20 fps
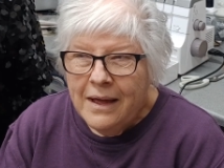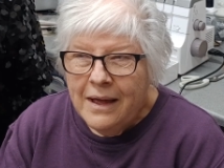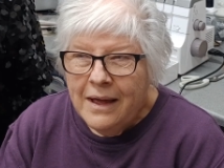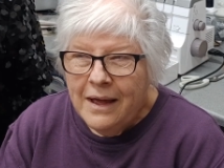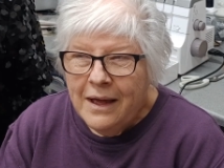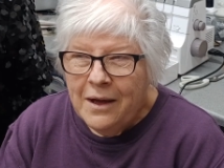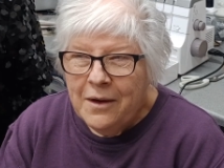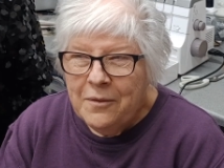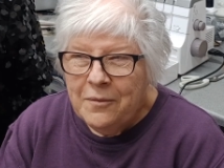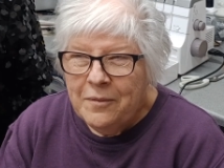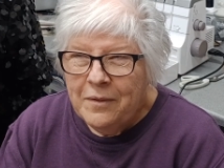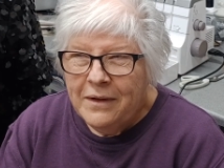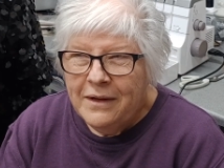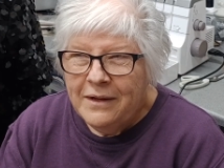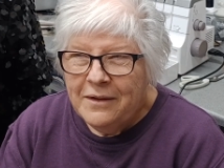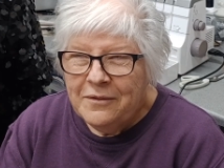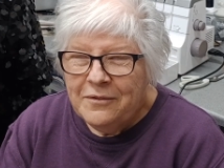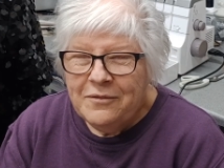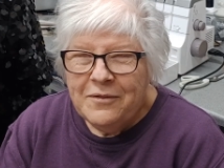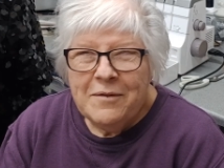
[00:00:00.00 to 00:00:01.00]
how well it
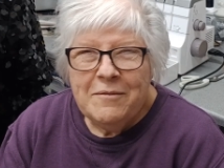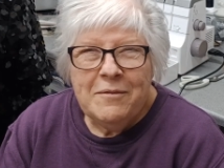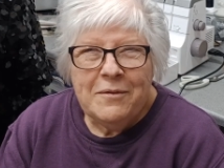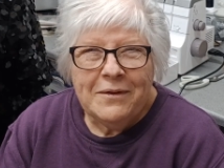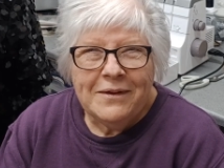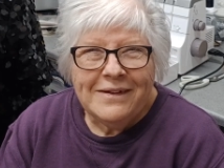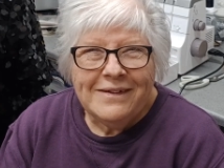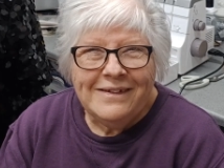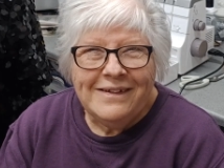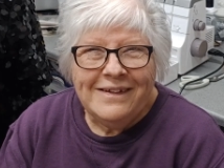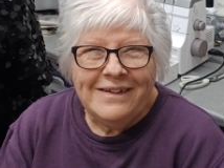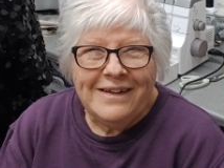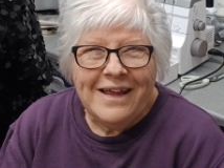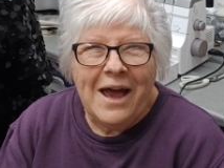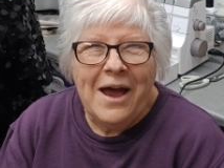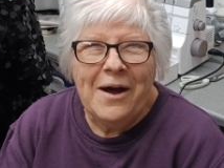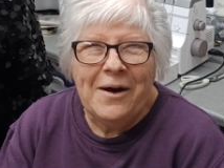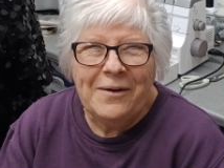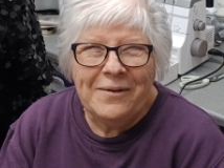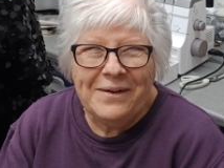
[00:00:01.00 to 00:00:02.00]
will fit me when I sit
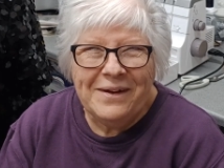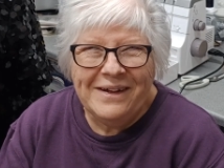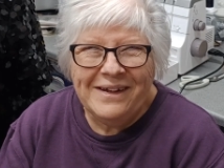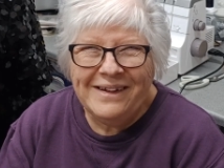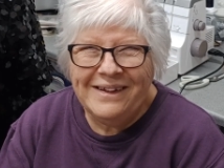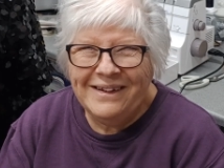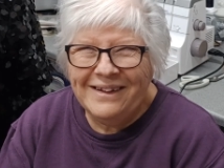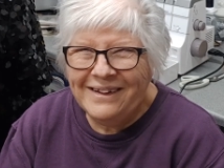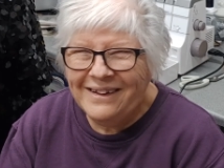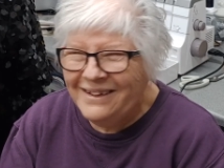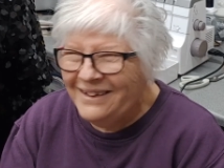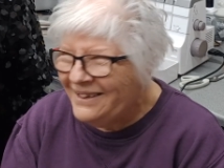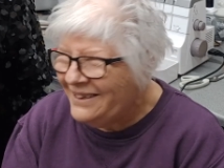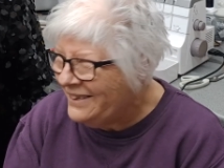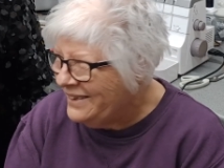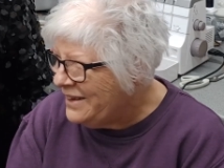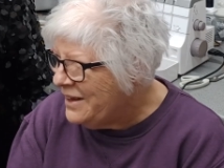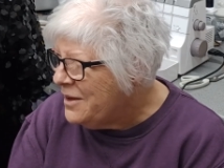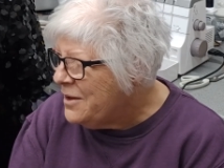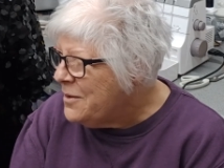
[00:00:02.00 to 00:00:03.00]
down,
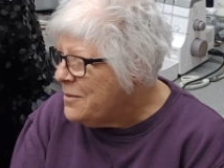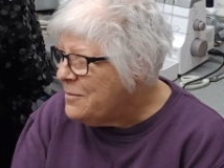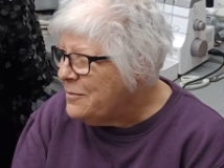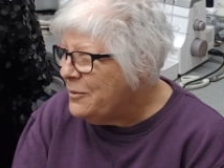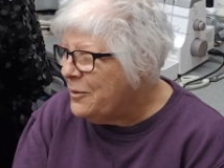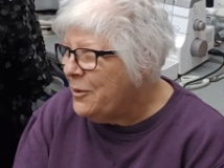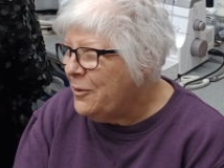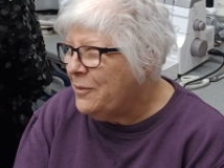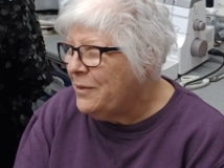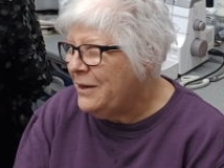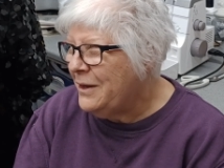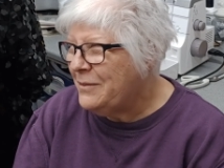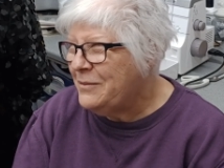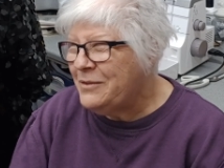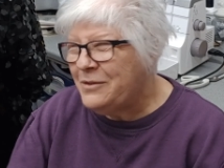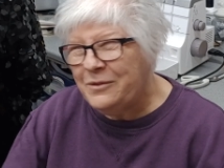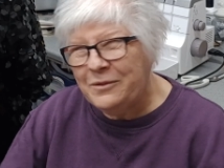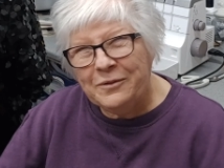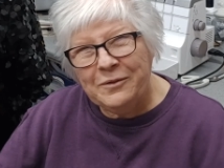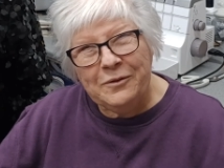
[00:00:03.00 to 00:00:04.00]
but when I'm
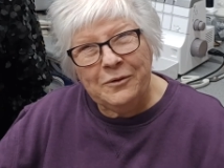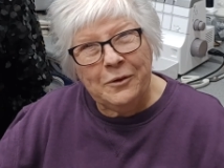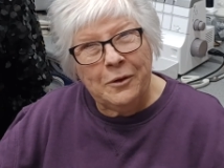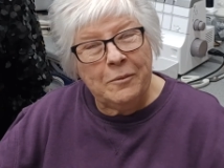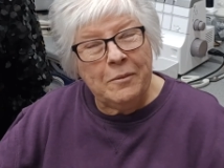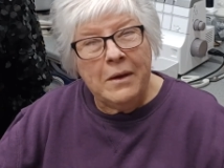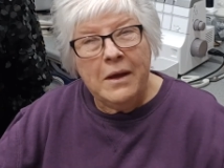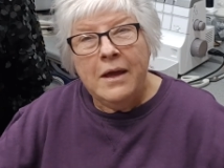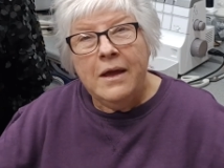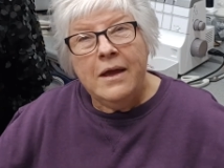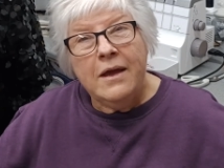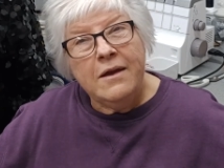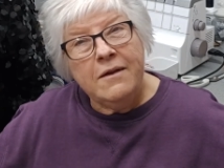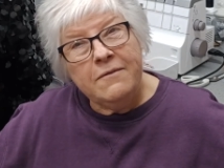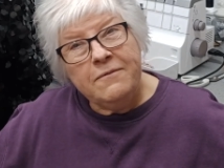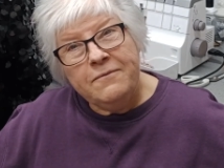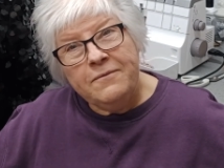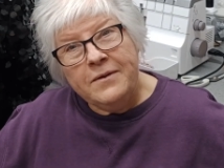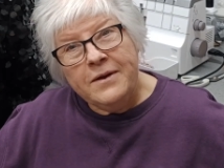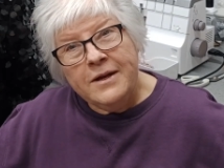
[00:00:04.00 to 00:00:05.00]
stood up, it
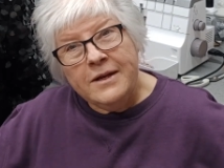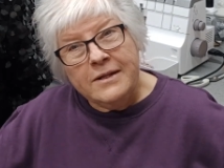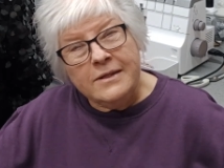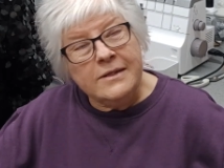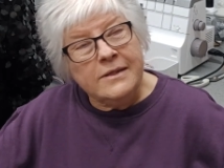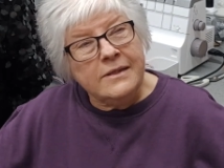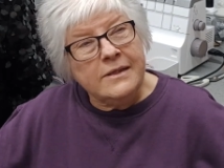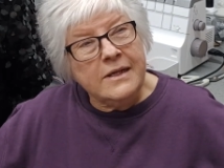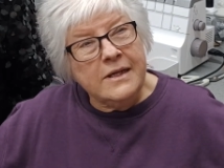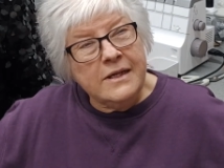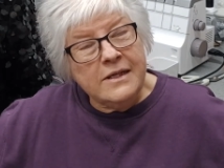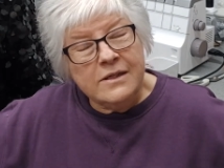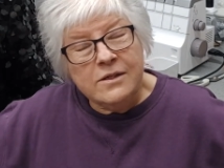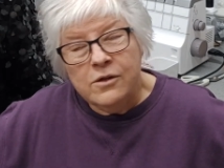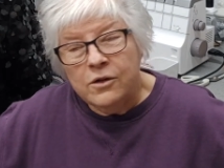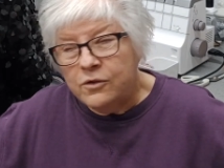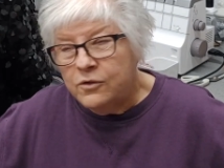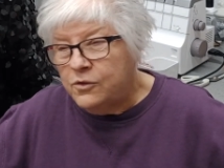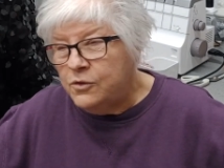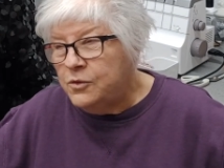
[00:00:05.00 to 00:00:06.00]
fits, it's
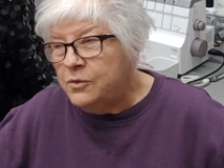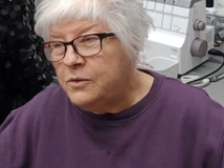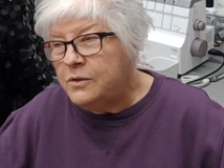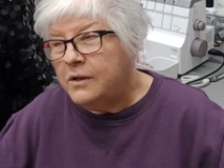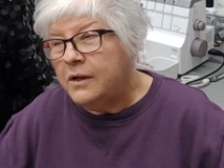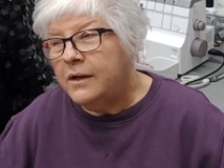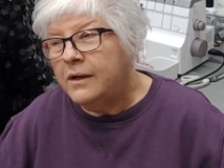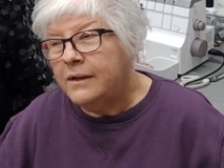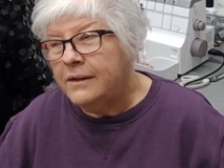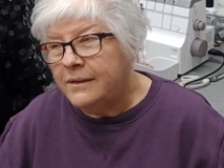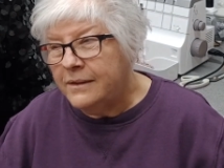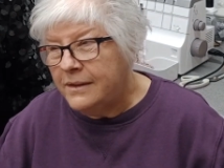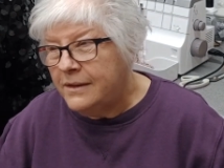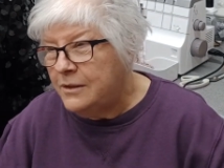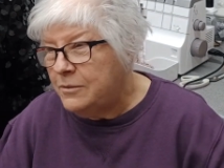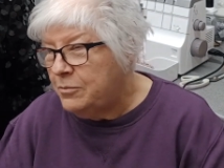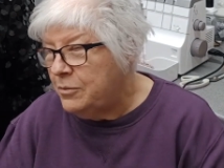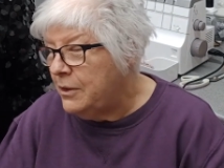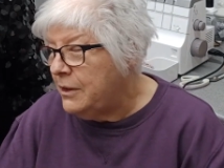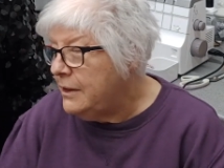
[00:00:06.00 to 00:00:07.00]
not too tight,
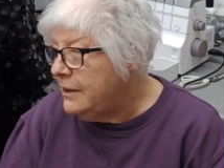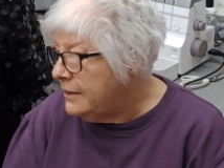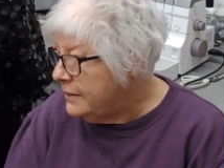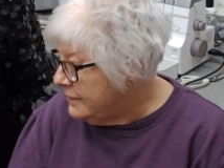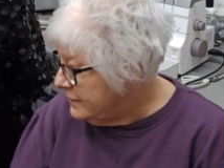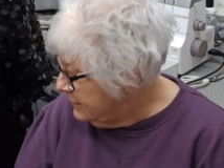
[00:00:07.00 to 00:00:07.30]
it's brilliant.